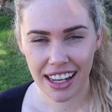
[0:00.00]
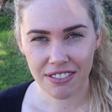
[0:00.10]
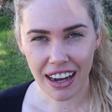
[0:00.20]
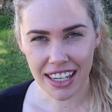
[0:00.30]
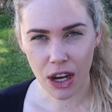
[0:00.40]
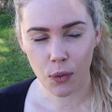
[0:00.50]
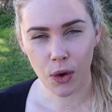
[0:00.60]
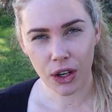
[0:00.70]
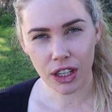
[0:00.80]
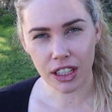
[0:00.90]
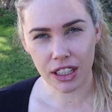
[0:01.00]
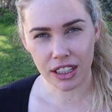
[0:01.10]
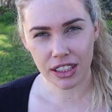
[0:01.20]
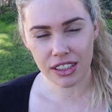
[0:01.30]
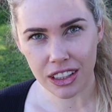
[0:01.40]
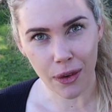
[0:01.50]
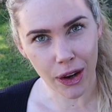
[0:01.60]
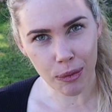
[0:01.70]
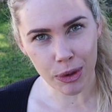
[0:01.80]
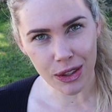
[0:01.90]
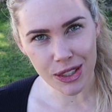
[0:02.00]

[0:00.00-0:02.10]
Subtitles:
find out what is going on with your